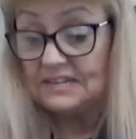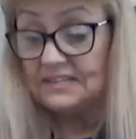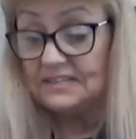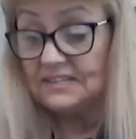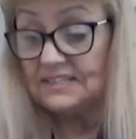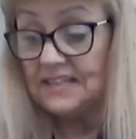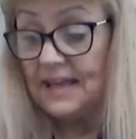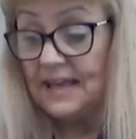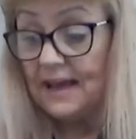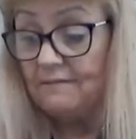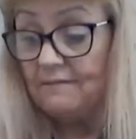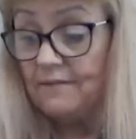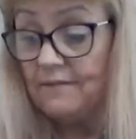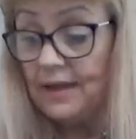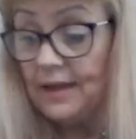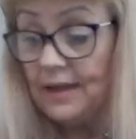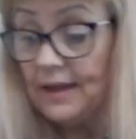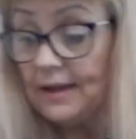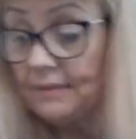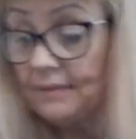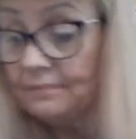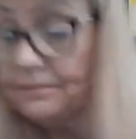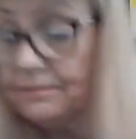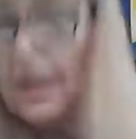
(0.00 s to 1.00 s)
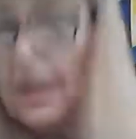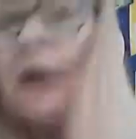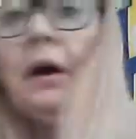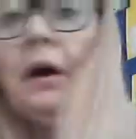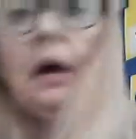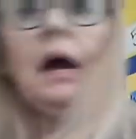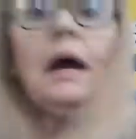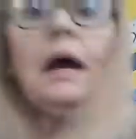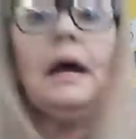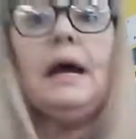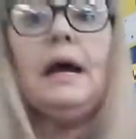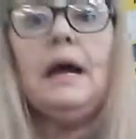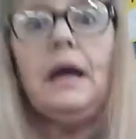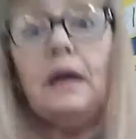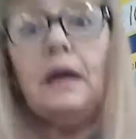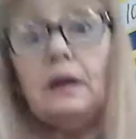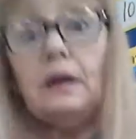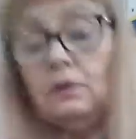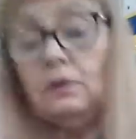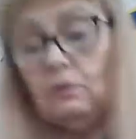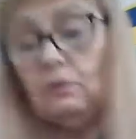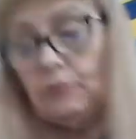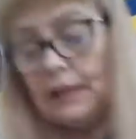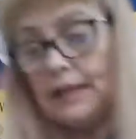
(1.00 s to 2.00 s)
97. Ah,
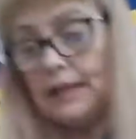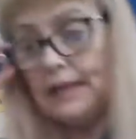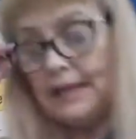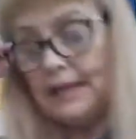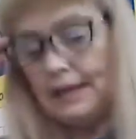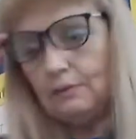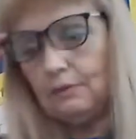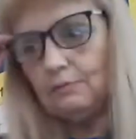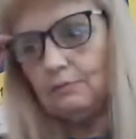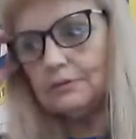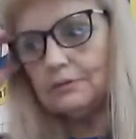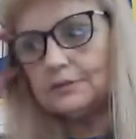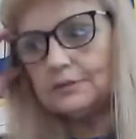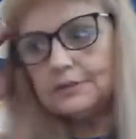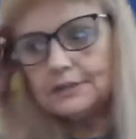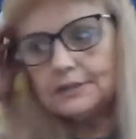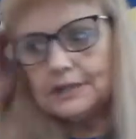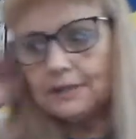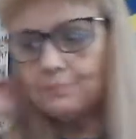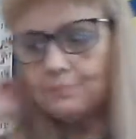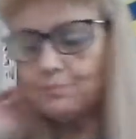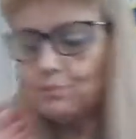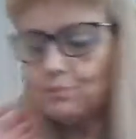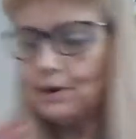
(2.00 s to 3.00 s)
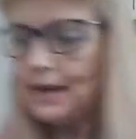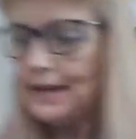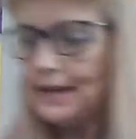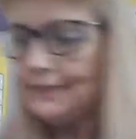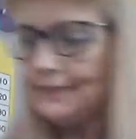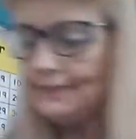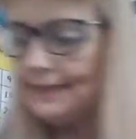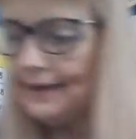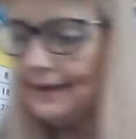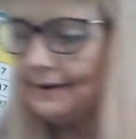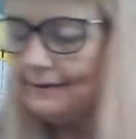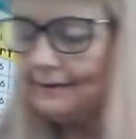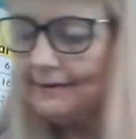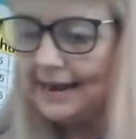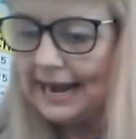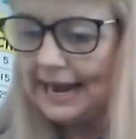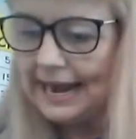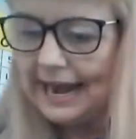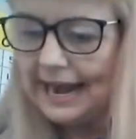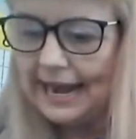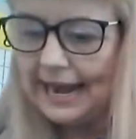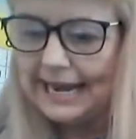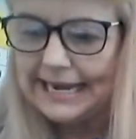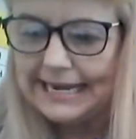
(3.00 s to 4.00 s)
okay, I will stop right there,
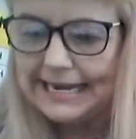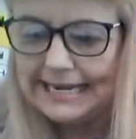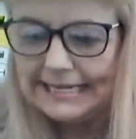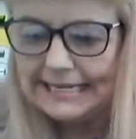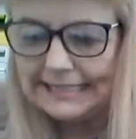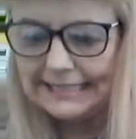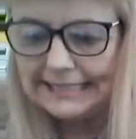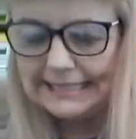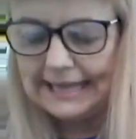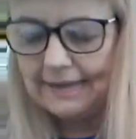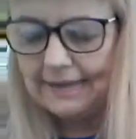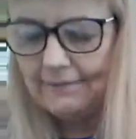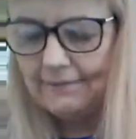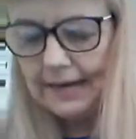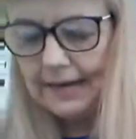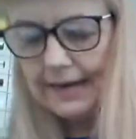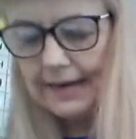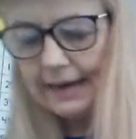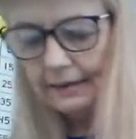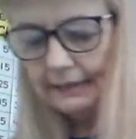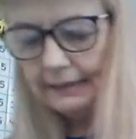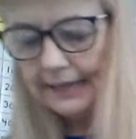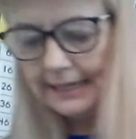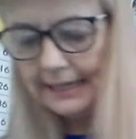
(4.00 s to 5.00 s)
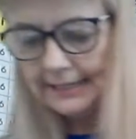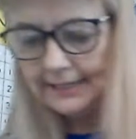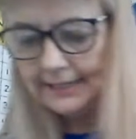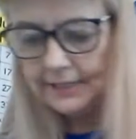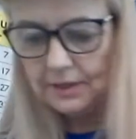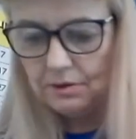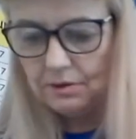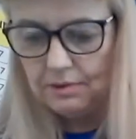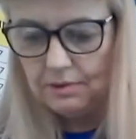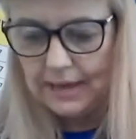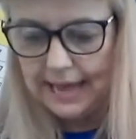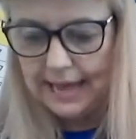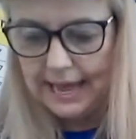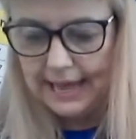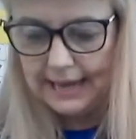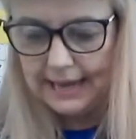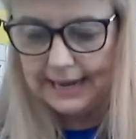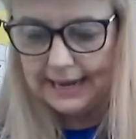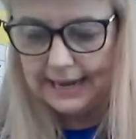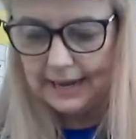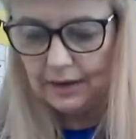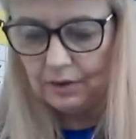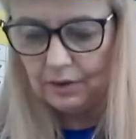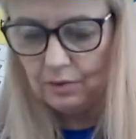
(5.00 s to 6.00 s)
97. Now let's go ahead
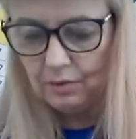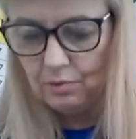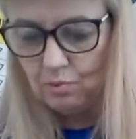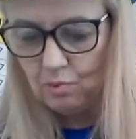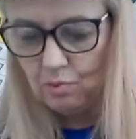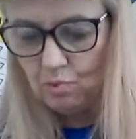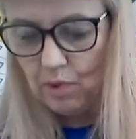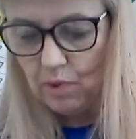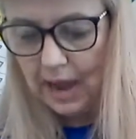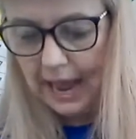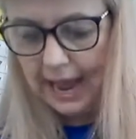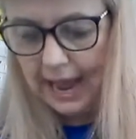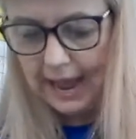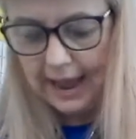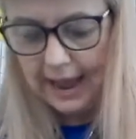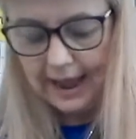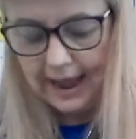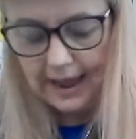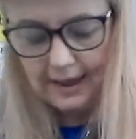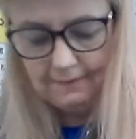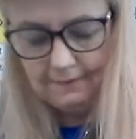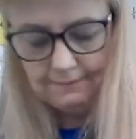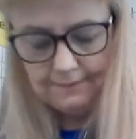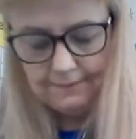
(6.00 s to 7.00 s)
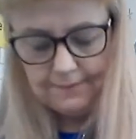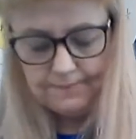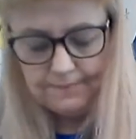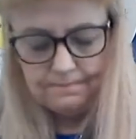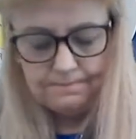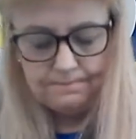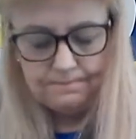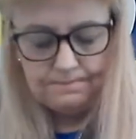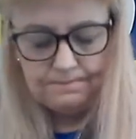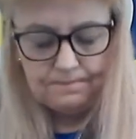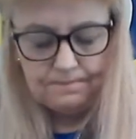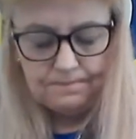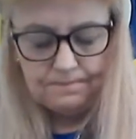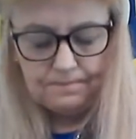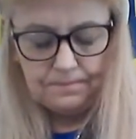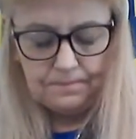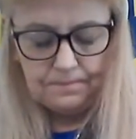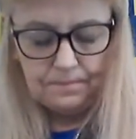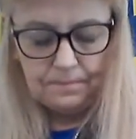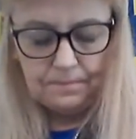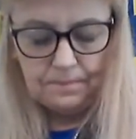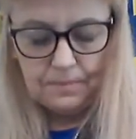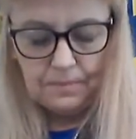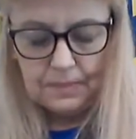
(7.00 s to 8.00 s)
and graph
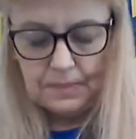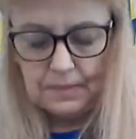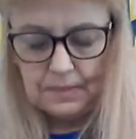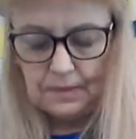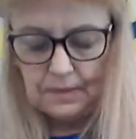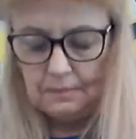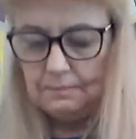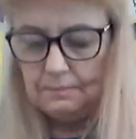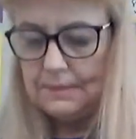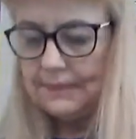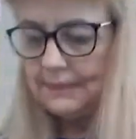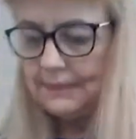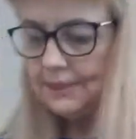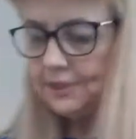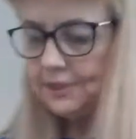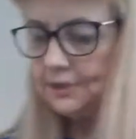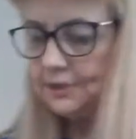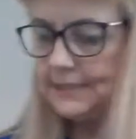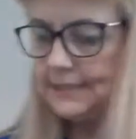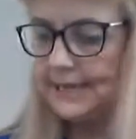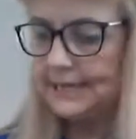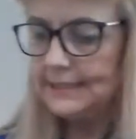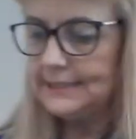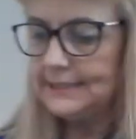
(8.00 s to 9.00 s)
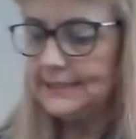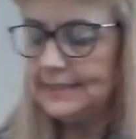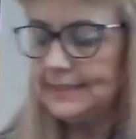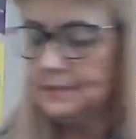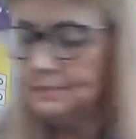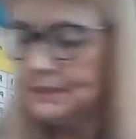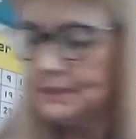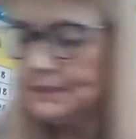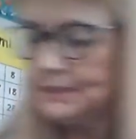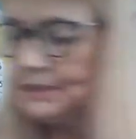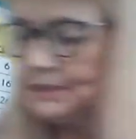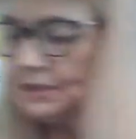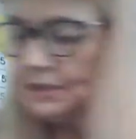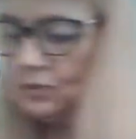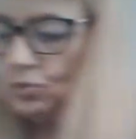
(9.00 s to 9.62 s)
Mr. 10s and Mrs.